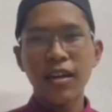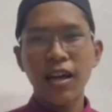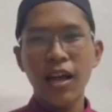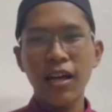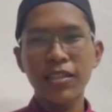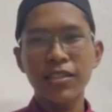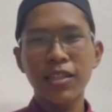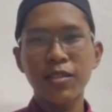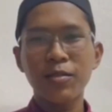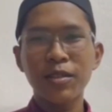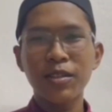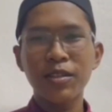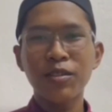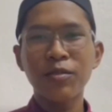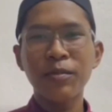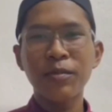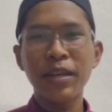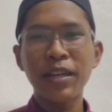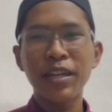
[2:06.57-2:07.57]
Assalamualaikum
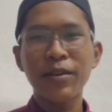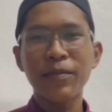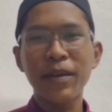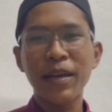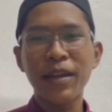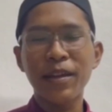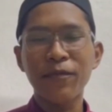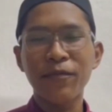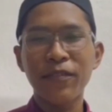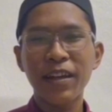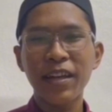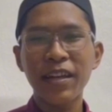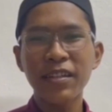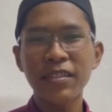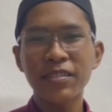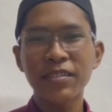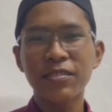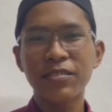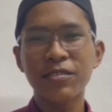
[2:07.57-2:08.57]
madam and friends.
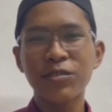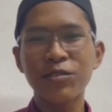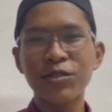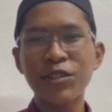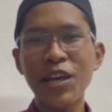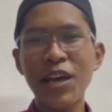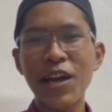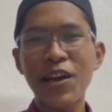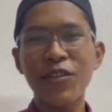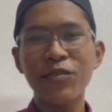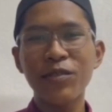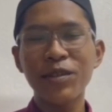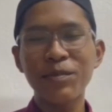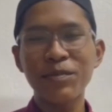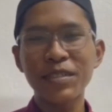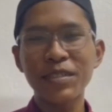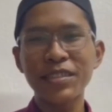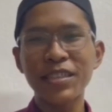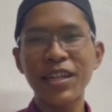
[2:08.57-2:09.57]
Today I will
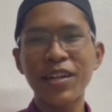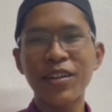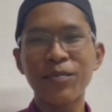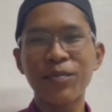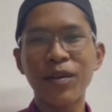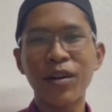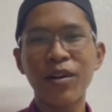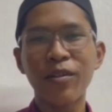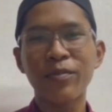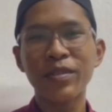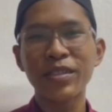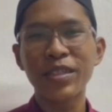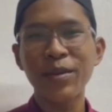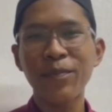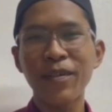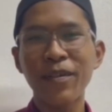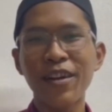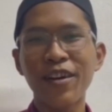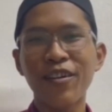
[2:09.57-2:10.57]
present about
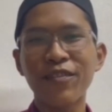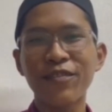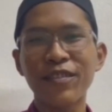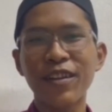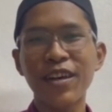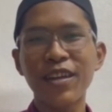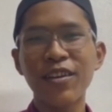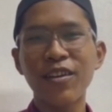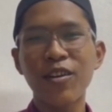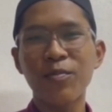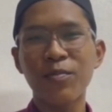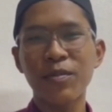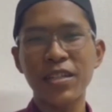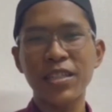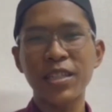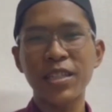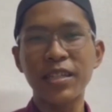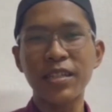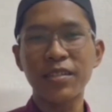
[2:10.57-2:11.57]
principle of diode
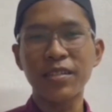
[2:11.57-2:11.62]
operation.